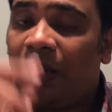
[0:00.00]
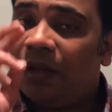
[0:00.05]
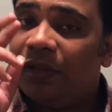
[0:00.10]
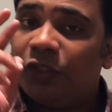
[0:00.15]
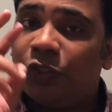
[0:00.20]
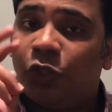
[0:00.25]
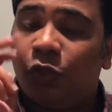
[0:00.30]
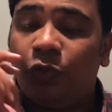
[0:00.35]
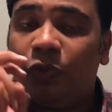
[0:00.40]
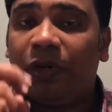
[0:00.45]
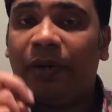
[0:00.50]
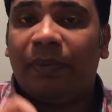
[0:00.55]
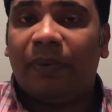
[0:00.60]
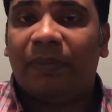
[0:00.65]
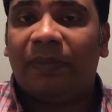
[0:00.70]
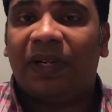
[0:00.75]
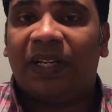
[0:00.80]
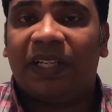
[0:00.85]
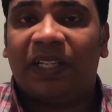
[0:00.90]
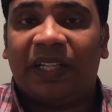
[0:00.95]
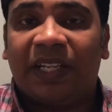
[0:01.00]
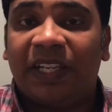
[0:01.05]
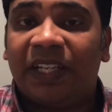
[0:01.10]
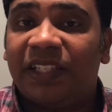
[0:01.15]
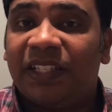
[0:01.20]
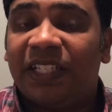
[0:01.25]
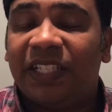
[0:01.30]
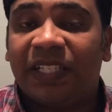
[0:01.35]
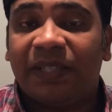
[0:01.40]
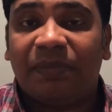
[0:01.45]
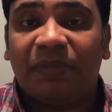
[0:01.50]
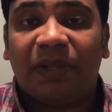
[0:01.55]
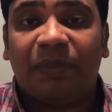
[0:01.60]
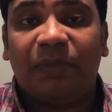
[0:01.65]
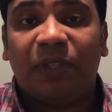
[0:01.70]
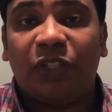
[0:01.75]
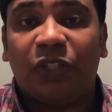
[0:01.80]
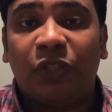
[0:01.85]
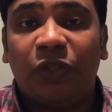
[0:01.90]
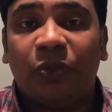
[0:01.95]
Do remember, here's the tip
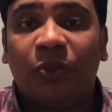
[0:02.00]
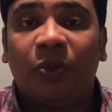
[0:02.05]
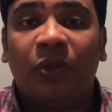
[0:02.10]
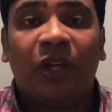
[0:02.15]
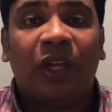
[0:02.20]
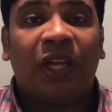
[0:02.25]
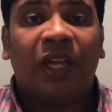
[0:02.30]
number 2.